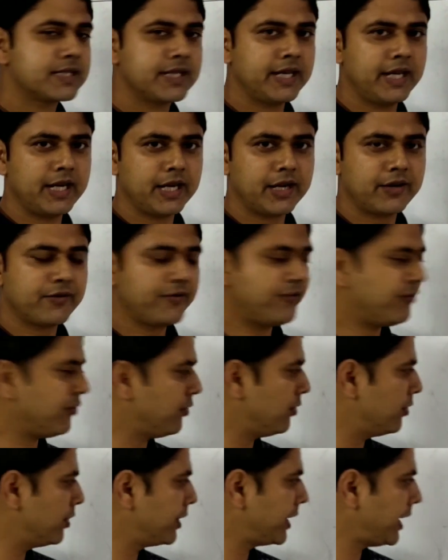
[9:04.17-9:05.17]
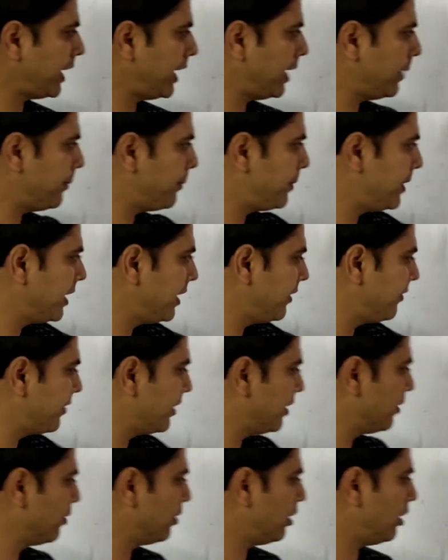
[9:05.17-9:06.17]
Check for every
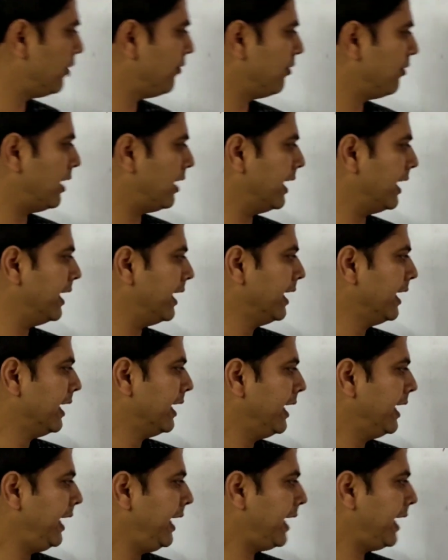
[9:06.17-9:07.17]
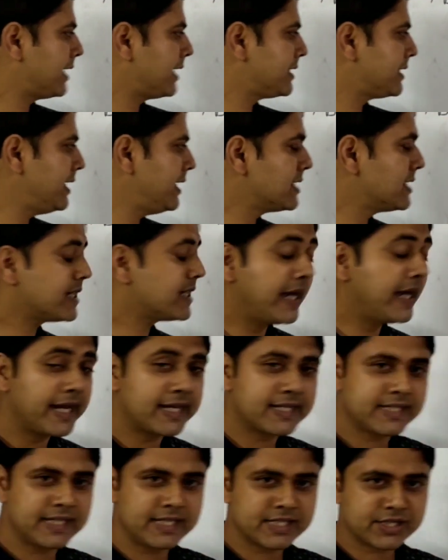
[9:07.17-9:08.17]
value of y, axis
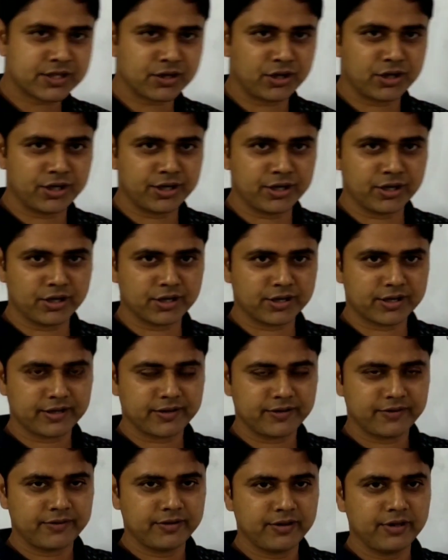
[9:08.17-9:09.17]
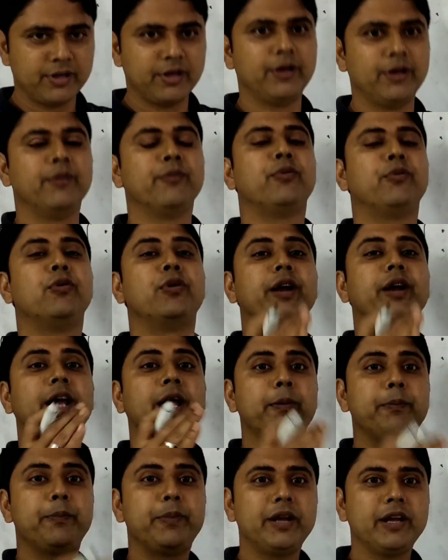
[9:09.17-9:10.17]
exists or not. For
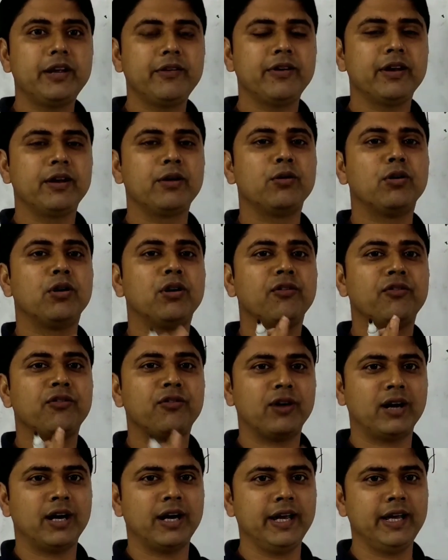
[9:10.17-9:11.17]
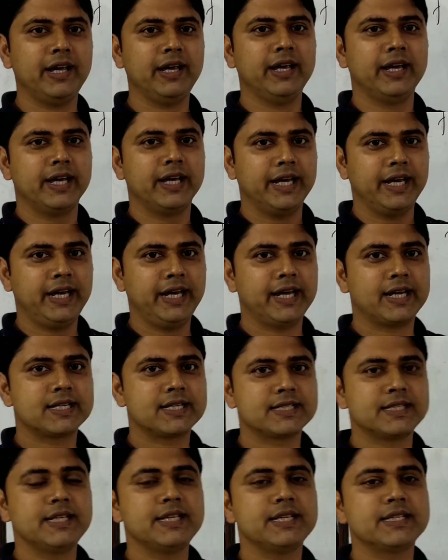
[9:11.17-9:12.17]
every value of y,
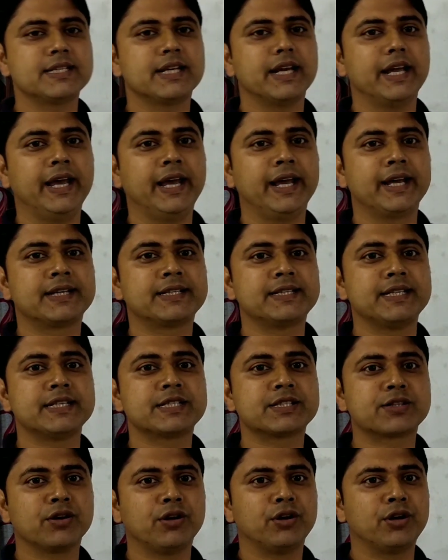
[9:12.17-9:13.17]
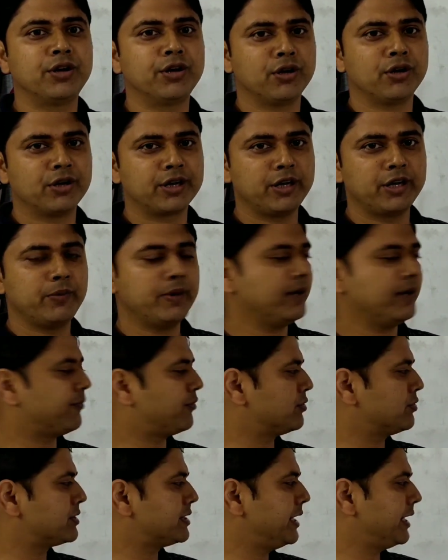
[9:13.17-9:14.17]
axis exists or not, we
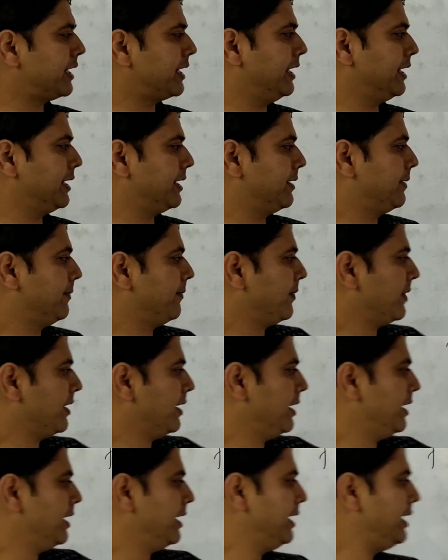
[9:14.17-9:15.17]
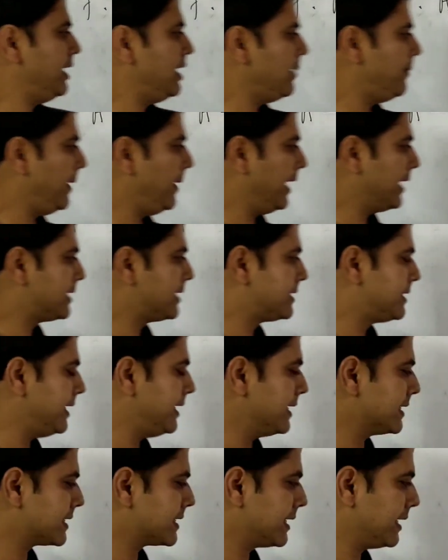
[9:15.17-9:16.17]
have to check it. If
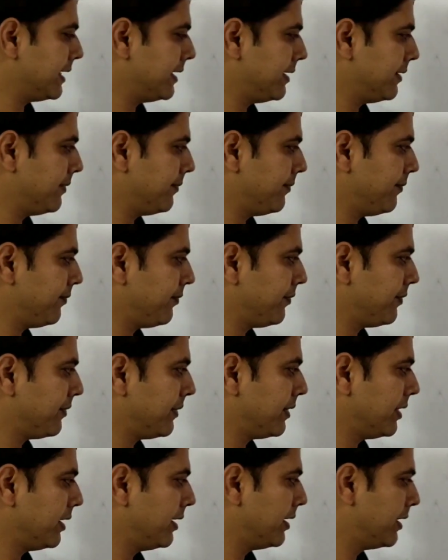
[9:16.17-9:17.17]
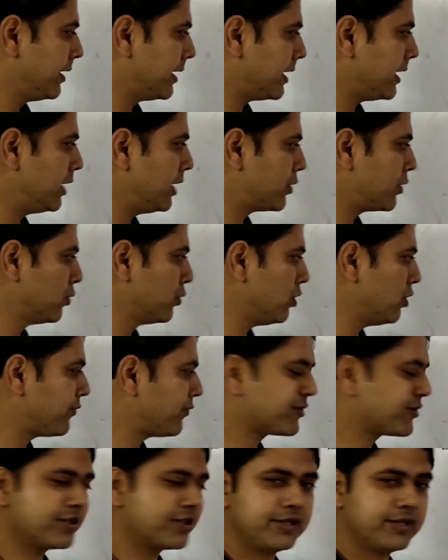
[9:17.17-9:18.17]
exists, there are two
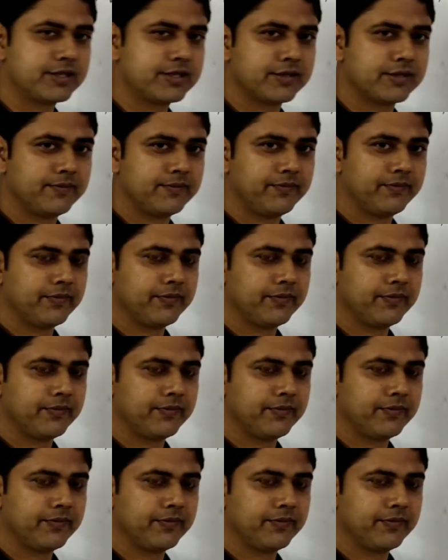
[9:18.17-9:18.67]
options.